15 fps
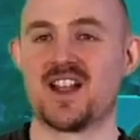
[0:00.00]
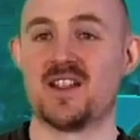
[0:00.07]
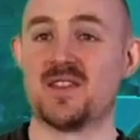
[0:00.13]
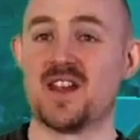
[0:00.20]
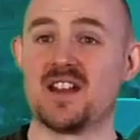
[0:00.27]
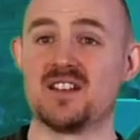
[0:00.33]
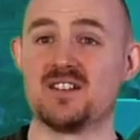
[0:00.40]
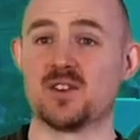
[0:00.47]

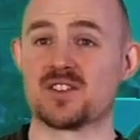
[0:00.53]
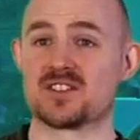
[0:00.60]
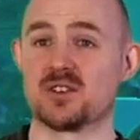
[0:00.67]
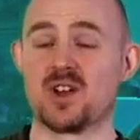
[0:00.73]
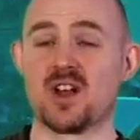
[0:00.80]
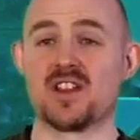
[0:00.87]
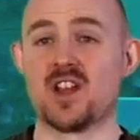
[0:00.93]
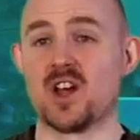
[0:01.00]
And then you've
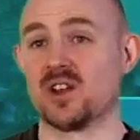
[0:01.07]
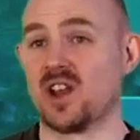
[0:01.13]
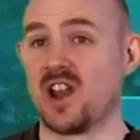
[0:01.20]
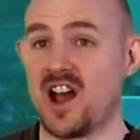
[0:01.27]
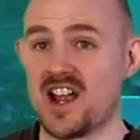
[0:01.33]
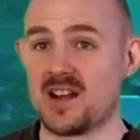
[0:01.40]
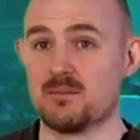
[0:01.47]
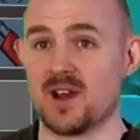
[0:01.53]
also got the
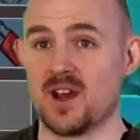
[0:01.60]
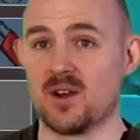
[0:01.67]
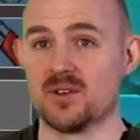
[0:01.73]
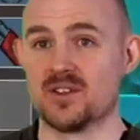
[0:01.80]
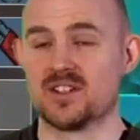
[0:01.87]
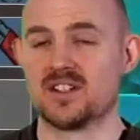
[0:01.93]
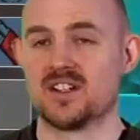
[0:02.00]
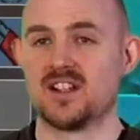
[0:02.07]
online
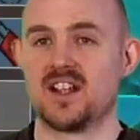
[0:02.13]
mode.